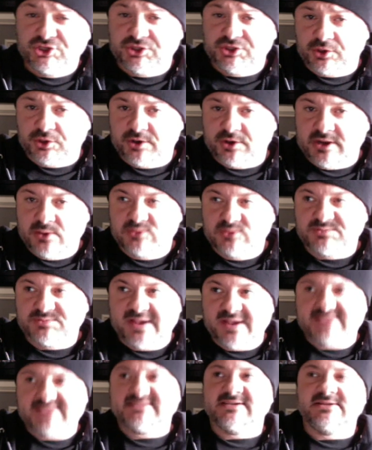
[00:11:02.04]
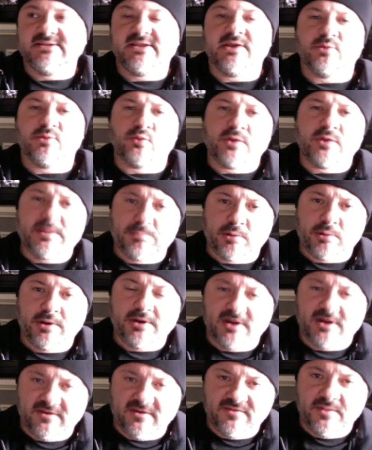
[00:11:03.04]
30 was basically a reprint
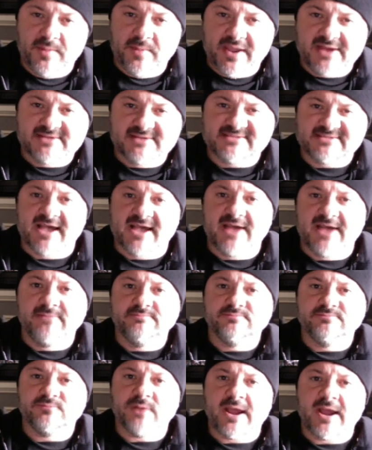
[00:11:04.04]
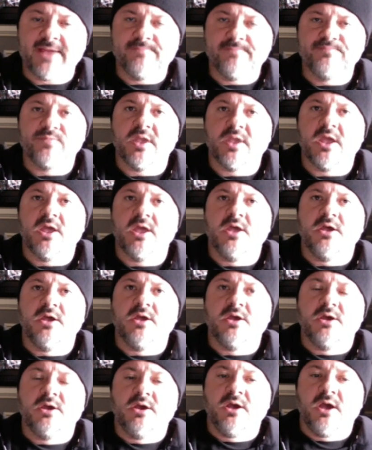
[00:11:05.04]
of the beta set, right?
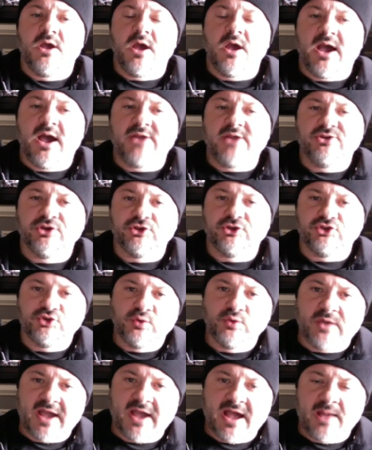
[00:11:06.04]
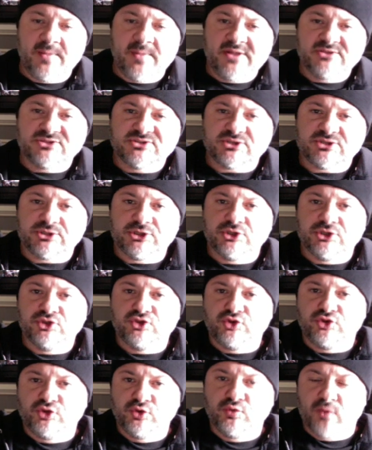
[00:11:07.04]
I took 2 commons
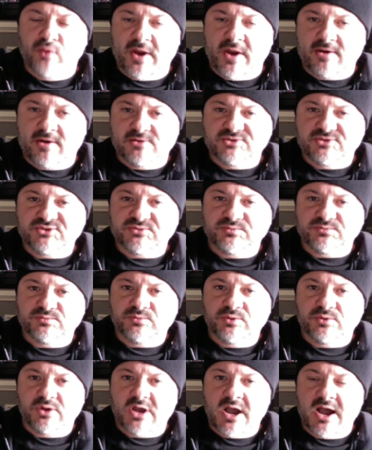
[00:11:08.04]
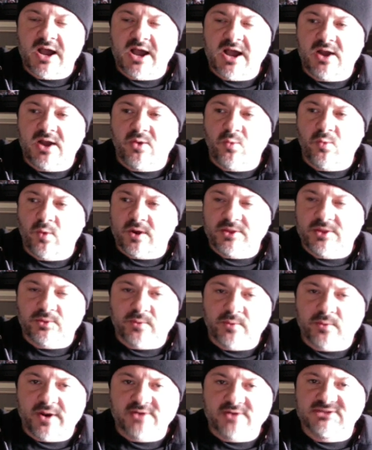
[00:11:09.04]
and 2 rares. One of the
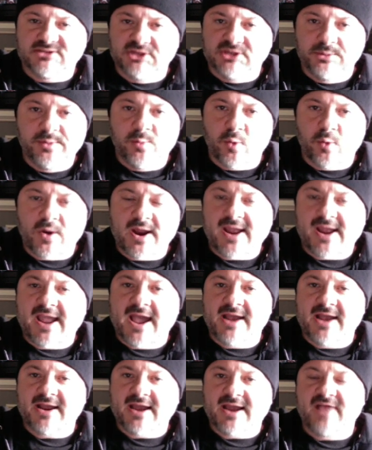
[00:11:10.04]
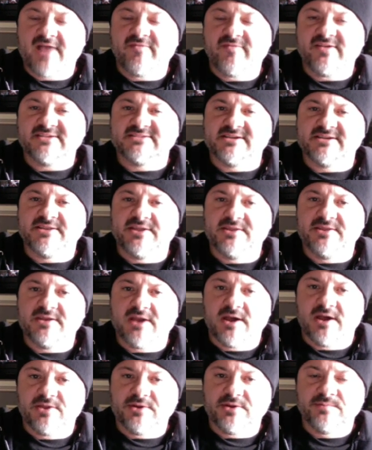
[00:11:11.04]
rares a little bit more iconic, obviously, than the
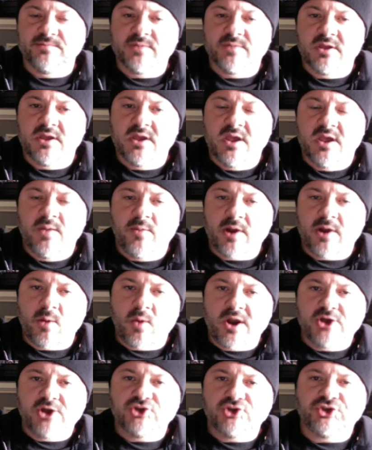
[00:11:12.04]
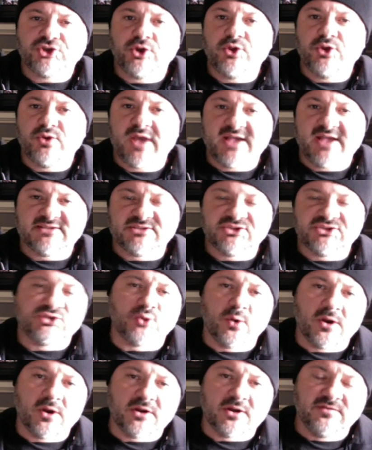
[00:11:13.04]
other. But I wanted to show you guys
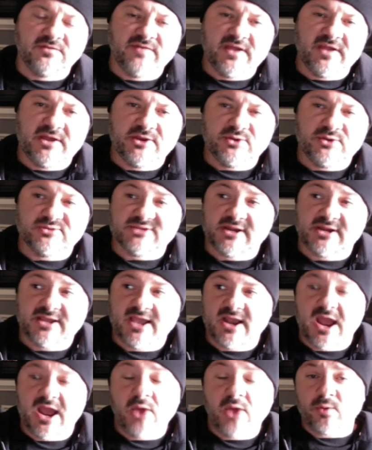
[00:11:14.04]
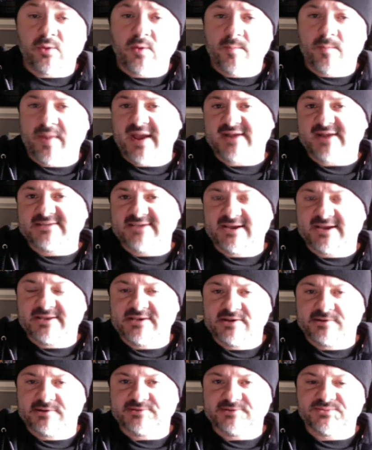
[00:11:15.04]
historical values. And again, I only went back 10
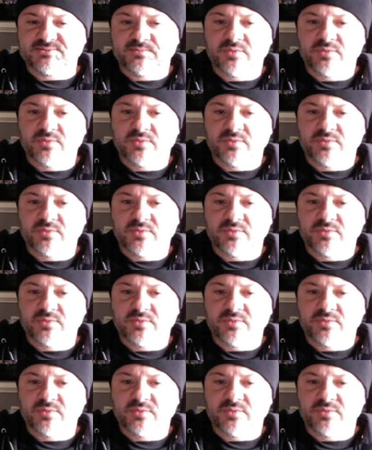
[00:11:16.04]
years.